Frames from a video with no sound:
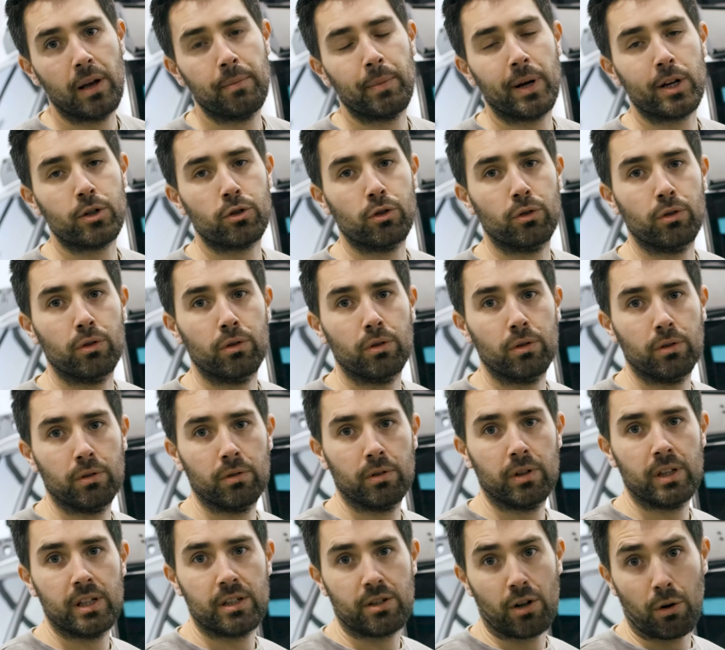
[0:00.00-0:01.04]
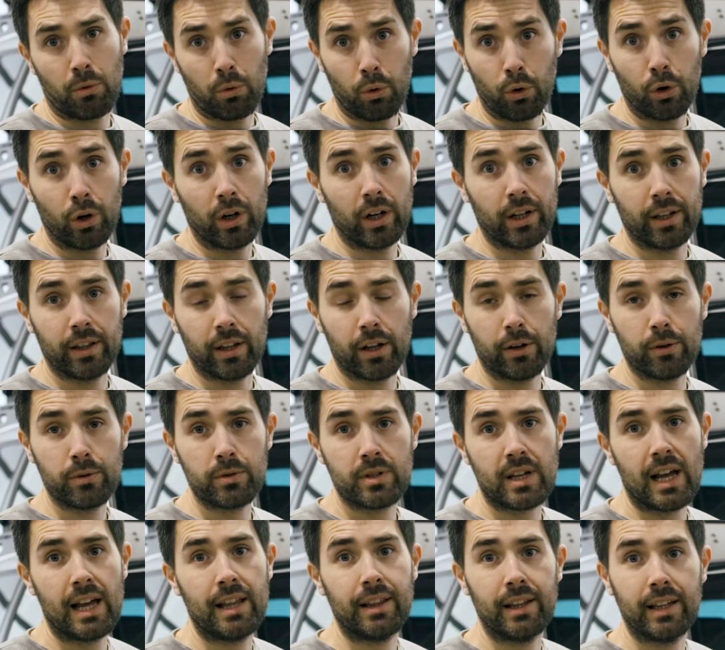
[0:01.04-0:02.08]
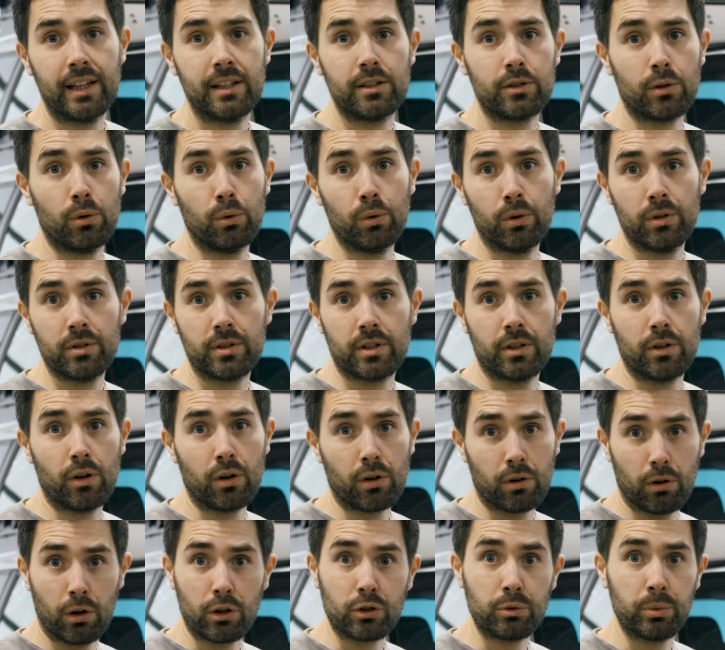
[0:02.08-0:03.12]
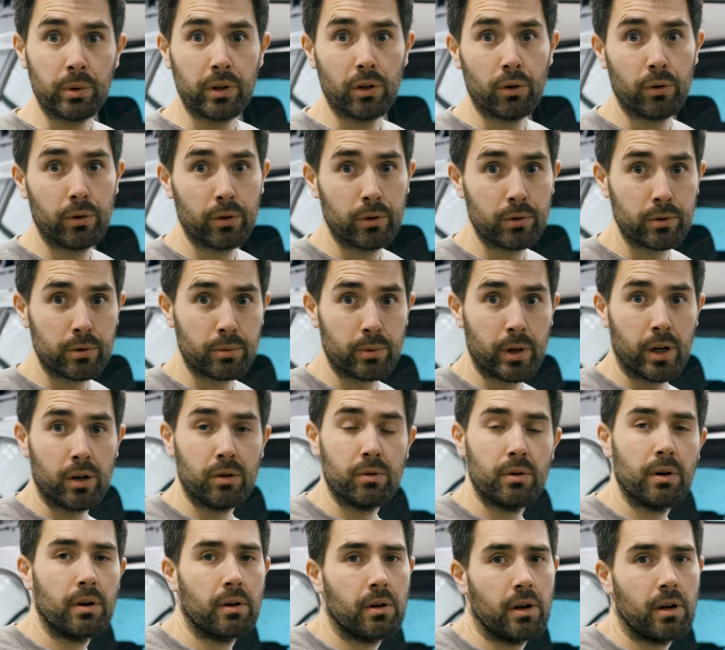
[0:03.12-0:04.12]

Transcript: and make sure there's no oil in those, and the intercoolers are not clogged with oil as well.